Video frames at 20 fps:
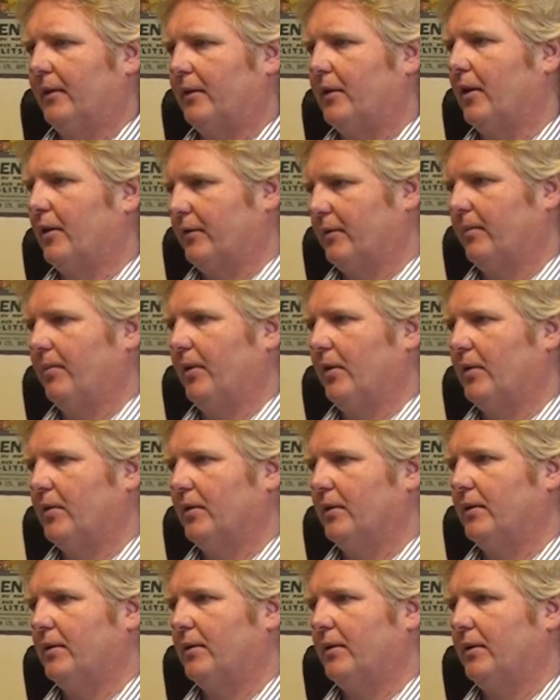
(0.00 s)

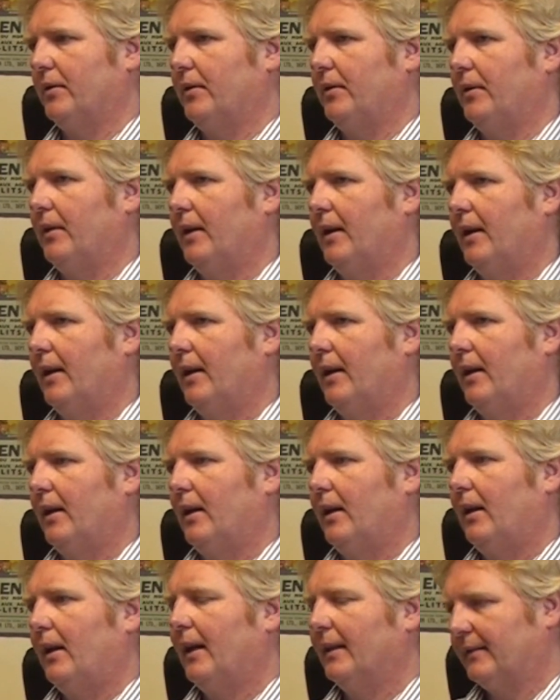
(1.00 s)
contribution to
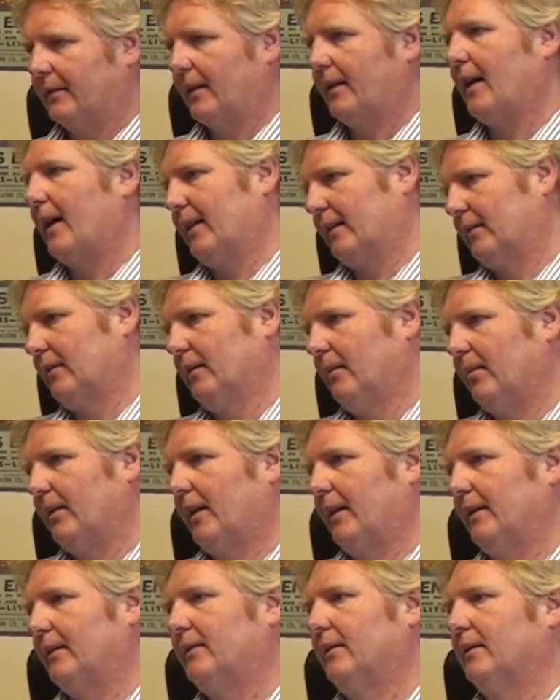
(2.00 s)
his attacks on the
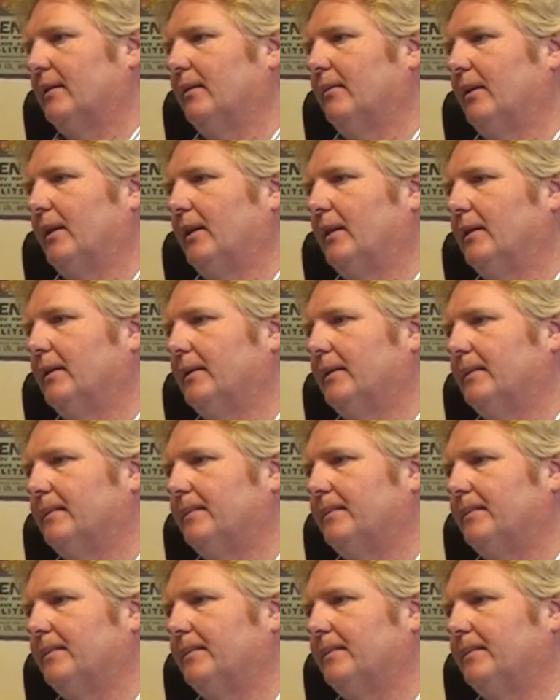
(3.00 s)
planning system in England.